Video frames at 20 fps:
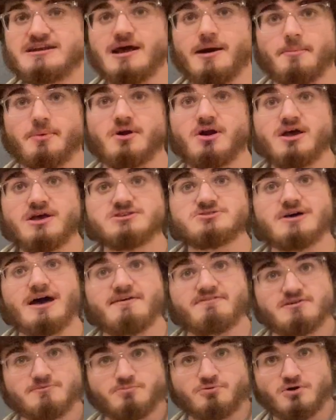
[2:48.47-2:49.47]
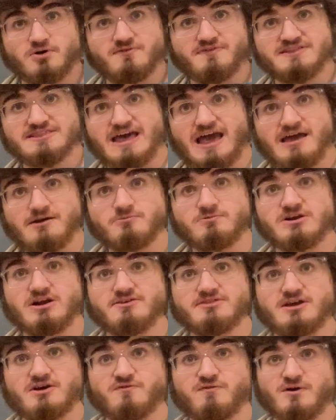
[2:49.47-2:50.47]
number. So having proven that, we are
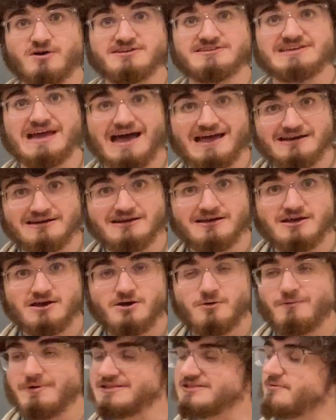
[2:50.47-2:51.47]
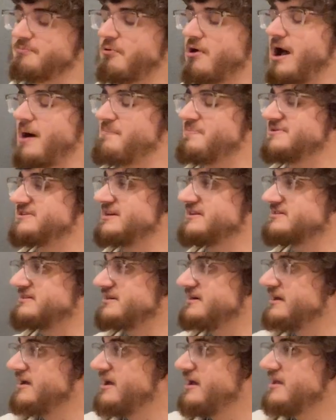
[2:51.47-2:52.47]
therefore done with the
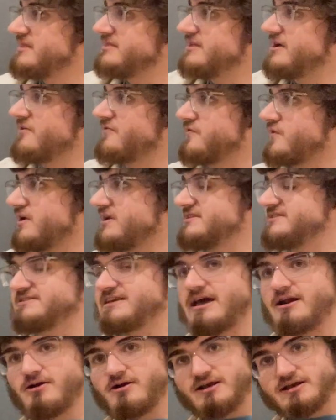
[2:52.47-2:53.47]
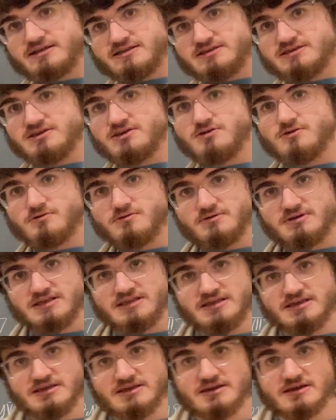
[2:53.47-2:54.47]
proposition. Therefore, etc.,
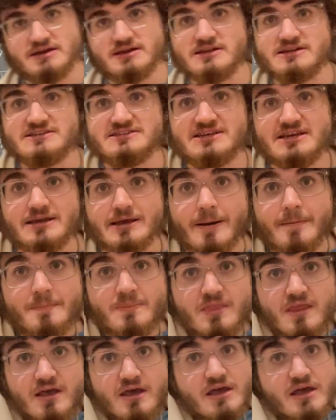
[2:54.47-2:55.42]
QED.